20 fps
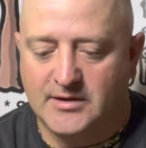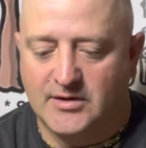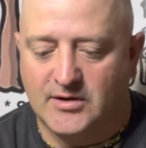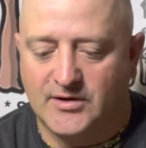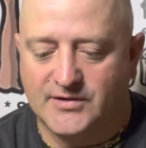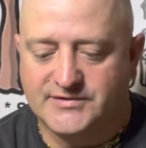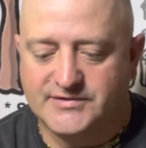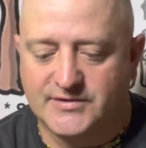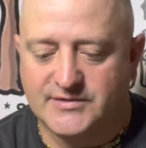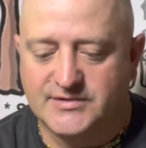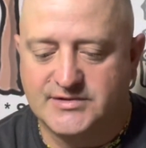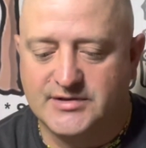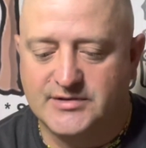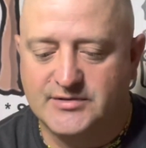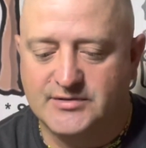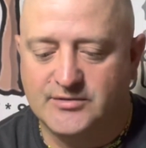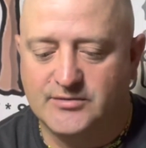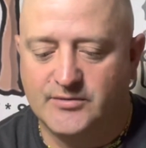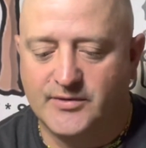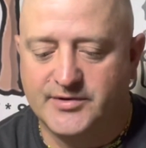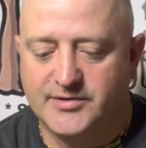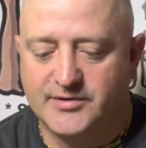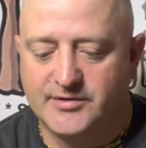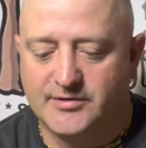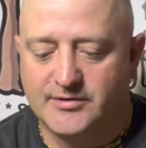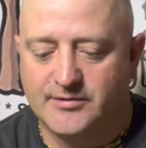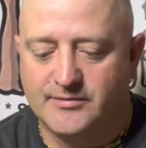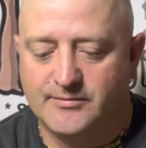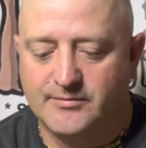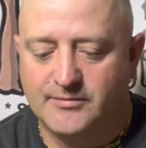Also too, when
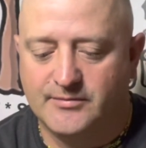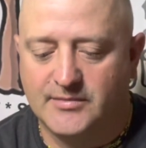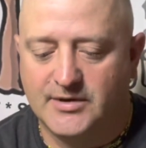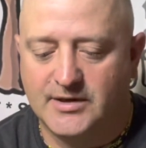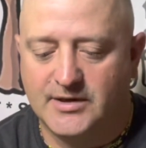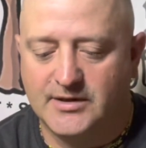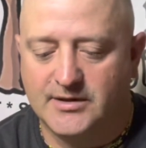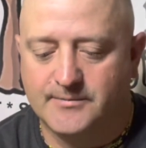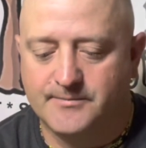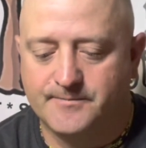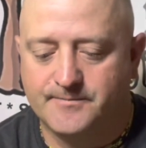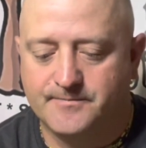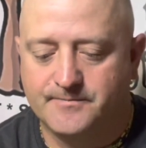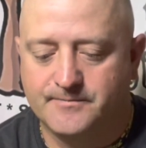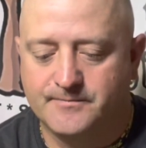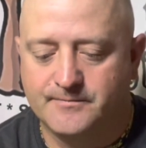you're, um,